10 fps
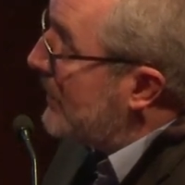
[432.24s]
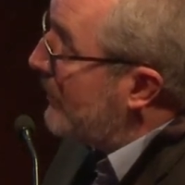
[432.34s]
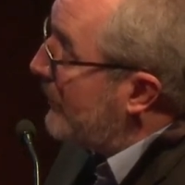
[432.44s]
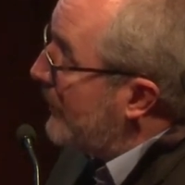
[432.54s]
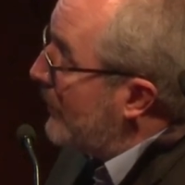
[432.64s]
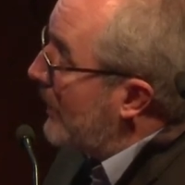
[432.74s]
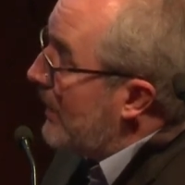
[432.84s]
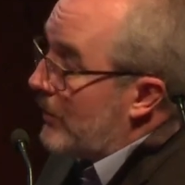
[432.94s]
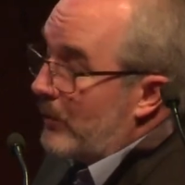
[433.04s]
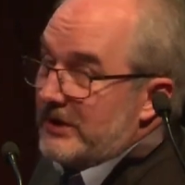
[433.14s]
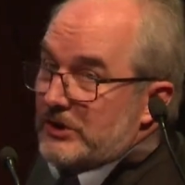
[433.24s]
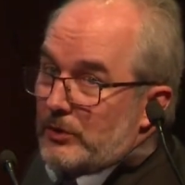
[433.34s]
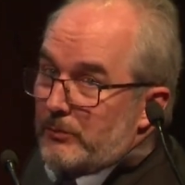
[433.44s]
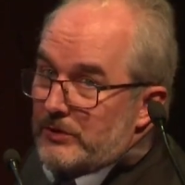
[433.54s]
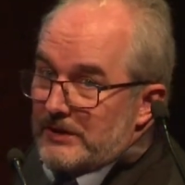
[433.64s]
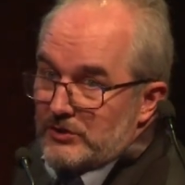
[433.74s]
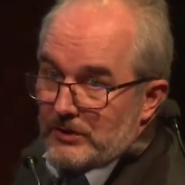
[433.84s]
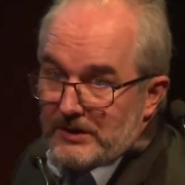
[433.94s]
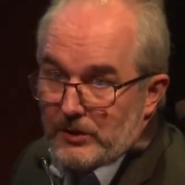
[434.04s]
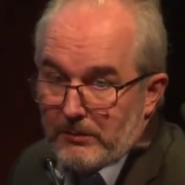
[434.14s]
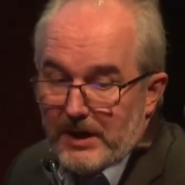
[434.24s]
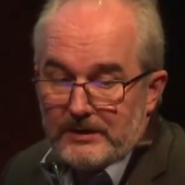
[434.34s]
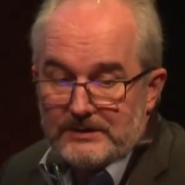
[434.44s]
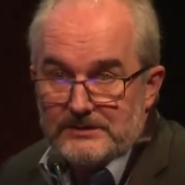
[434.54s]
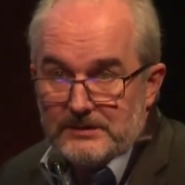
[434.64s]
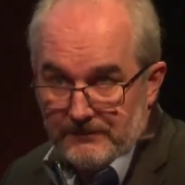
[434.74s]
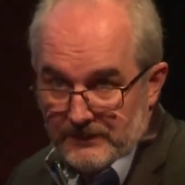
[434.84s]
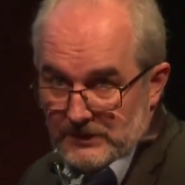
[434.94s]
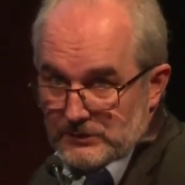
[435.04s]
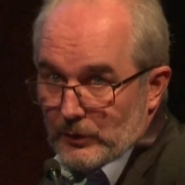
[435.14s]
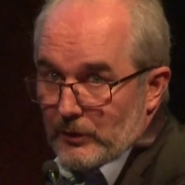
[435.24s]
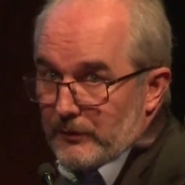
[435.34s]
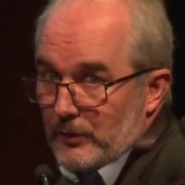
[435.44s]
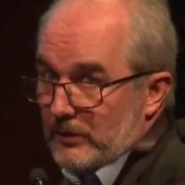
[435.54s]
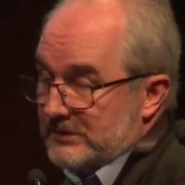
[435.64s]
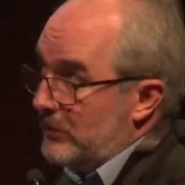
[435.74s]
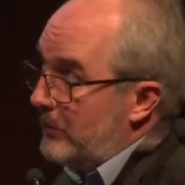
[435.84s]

of radiation protection in the mines. So of course the